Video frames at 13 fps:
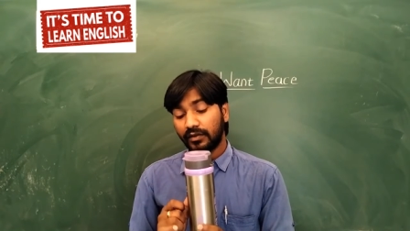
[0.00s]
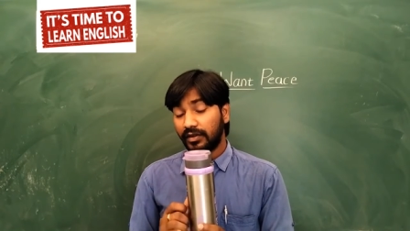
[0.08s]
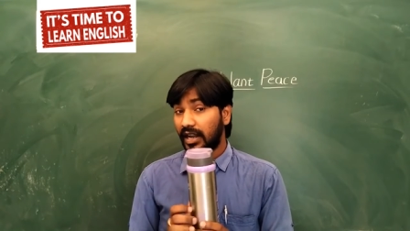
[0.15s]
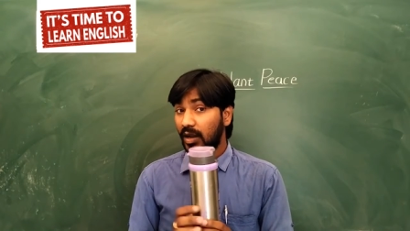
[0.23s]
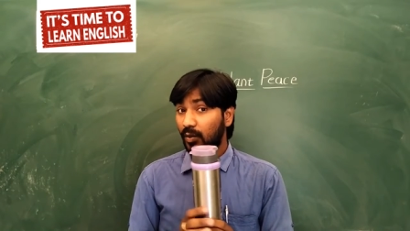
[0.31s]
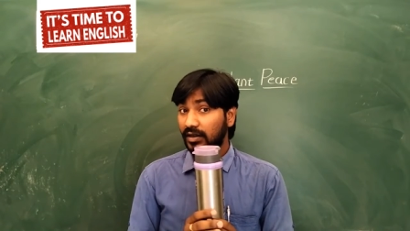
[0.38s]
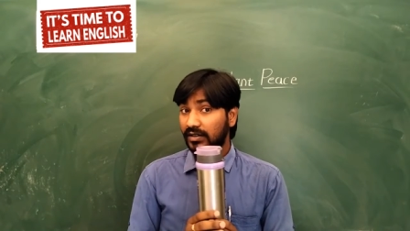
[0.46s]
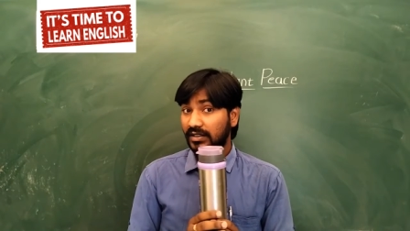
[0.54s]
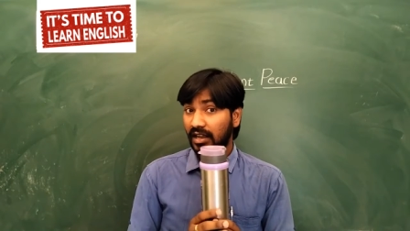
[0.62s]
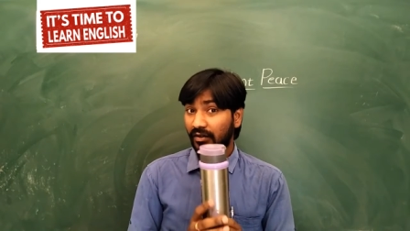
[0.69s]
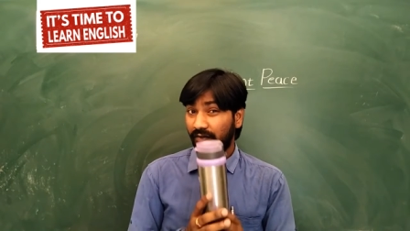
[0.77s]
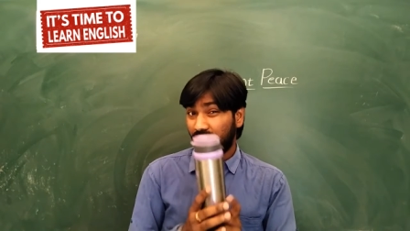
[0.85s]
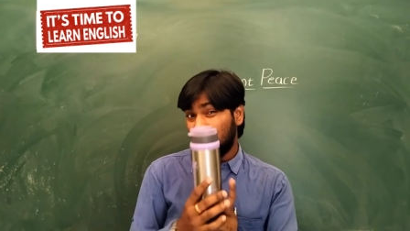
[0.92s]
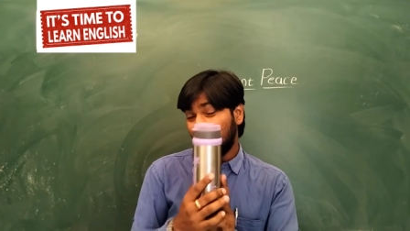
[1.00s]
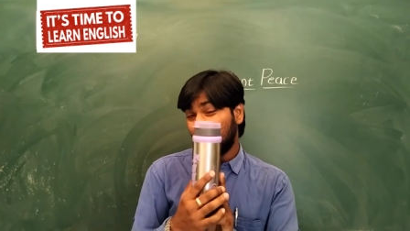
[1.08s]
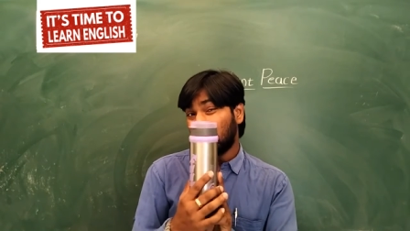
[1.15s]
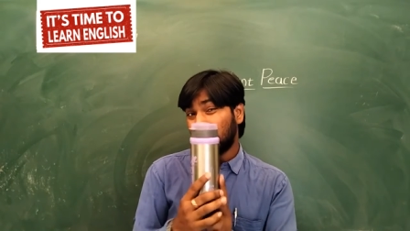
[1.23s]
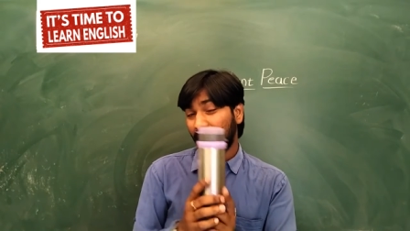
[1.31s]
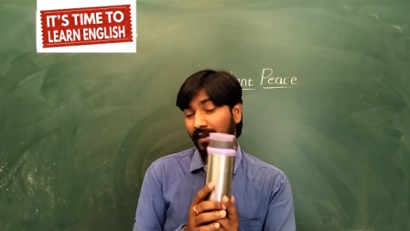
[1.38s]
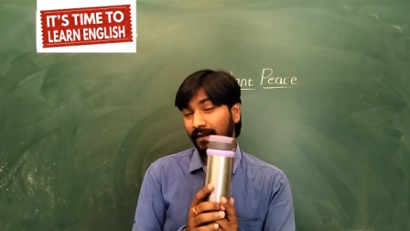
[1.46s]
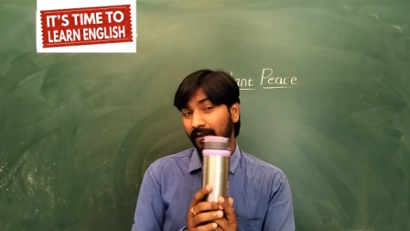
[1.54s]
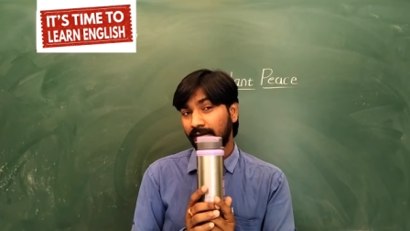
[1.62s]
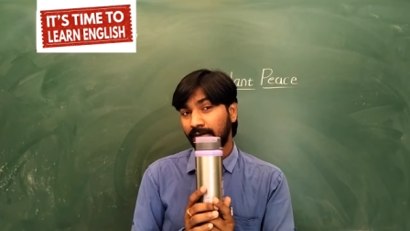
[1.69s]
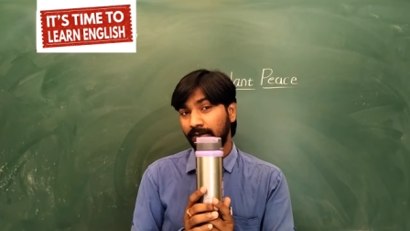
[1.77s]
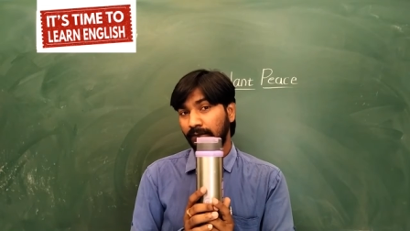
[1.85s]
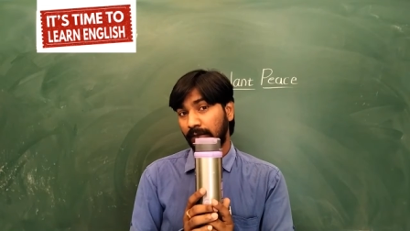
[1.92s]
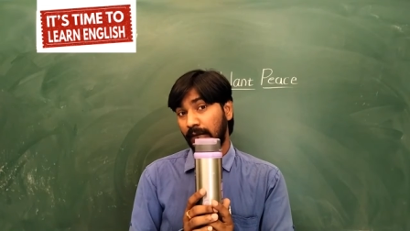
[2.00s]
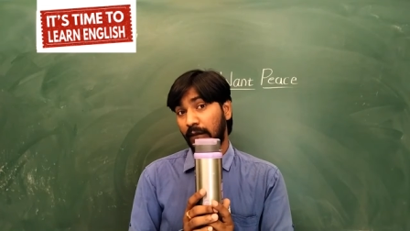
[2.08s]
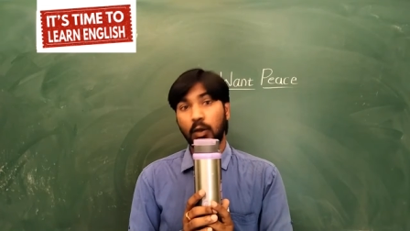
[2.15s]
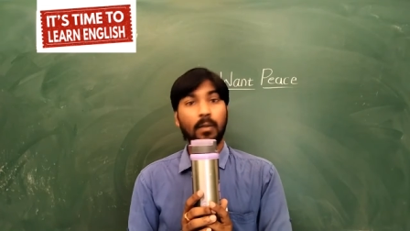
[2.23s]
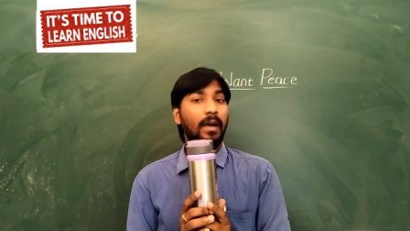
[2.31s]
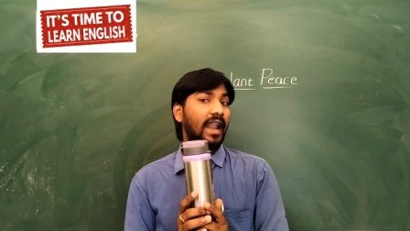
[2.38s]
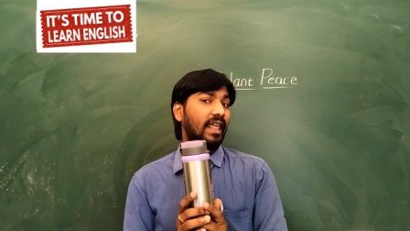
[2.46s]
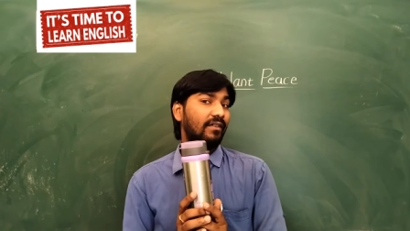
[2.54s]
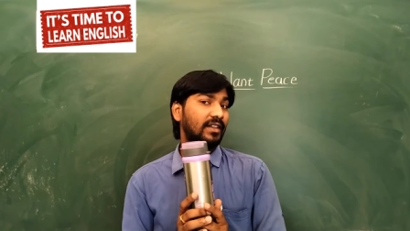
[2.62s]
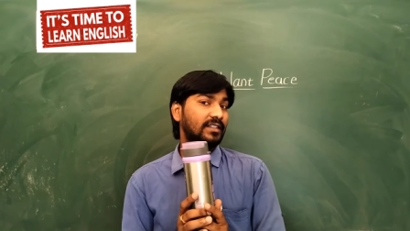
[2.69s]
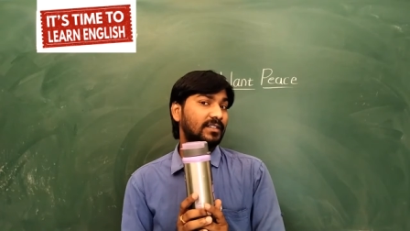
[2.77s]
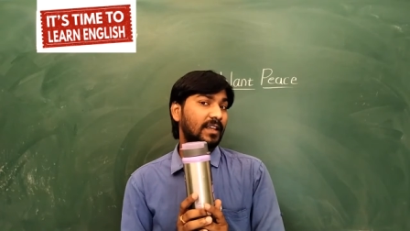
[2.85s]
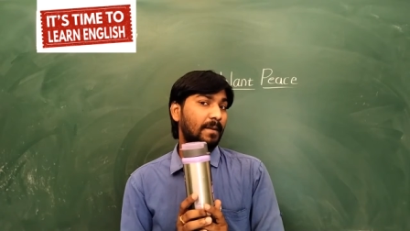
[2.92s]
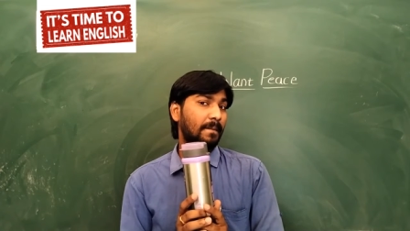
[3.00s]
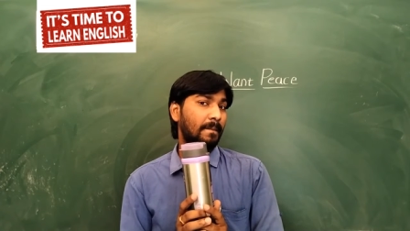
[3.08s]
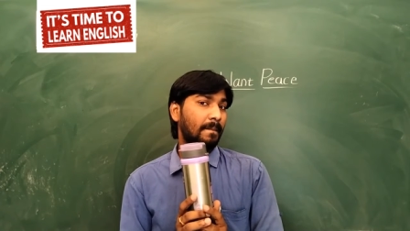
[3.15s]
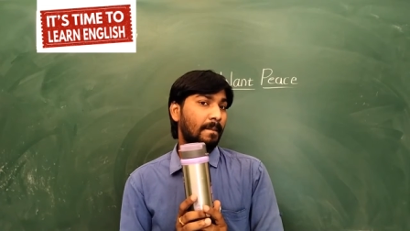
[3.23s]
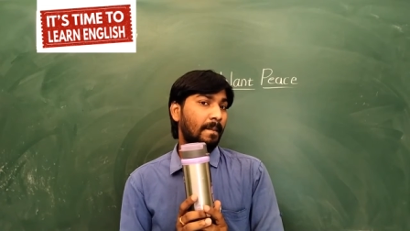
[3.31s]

Will anyone say fill the bottle? Nobody will say.